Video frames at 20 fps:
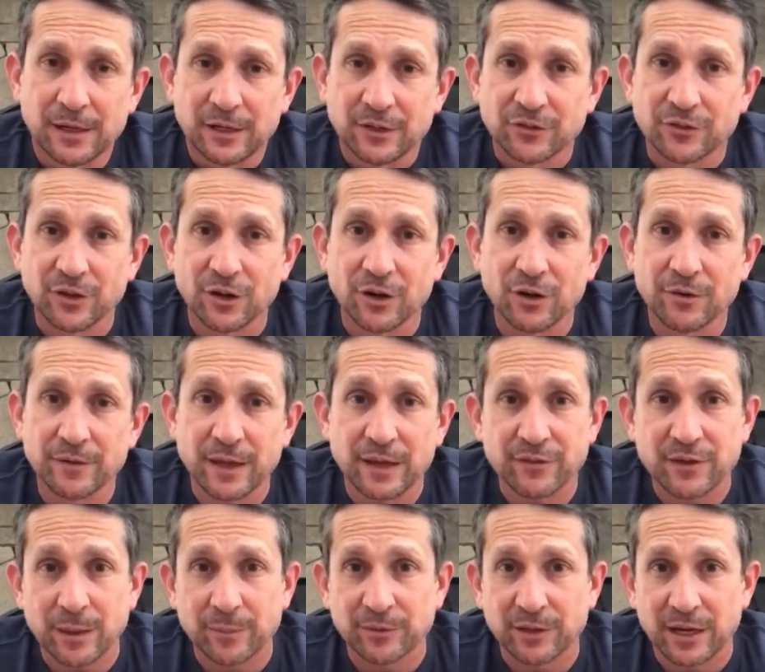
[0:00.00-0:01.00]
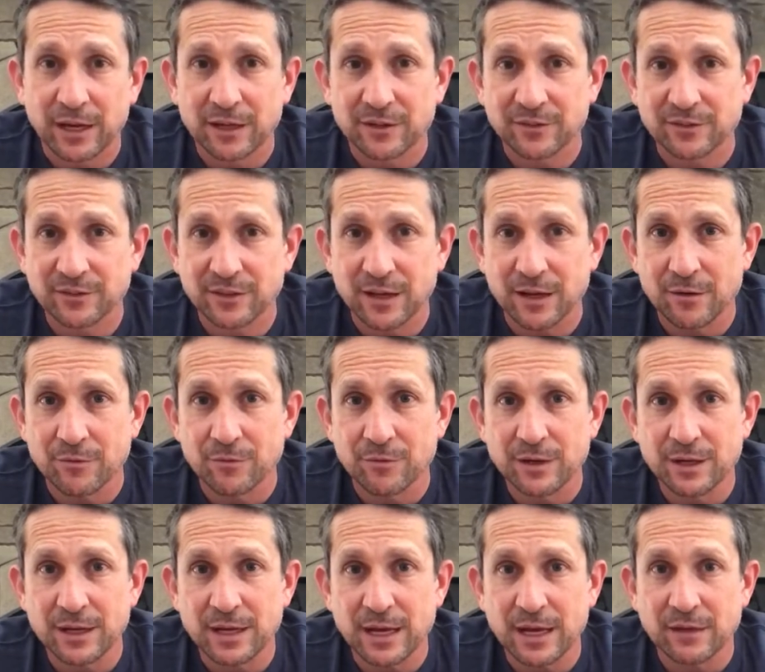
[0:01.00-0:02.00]
So they've come to us, and
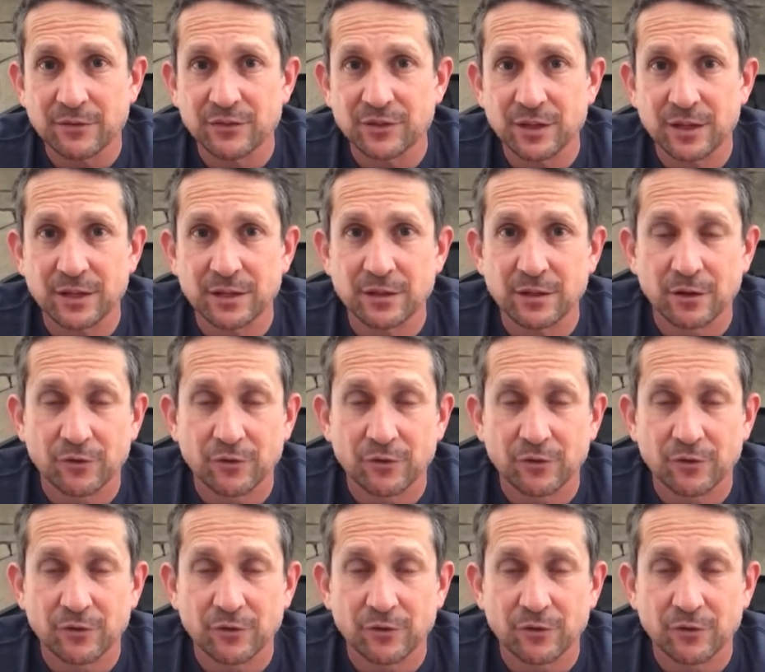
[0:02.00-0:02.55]
we have said,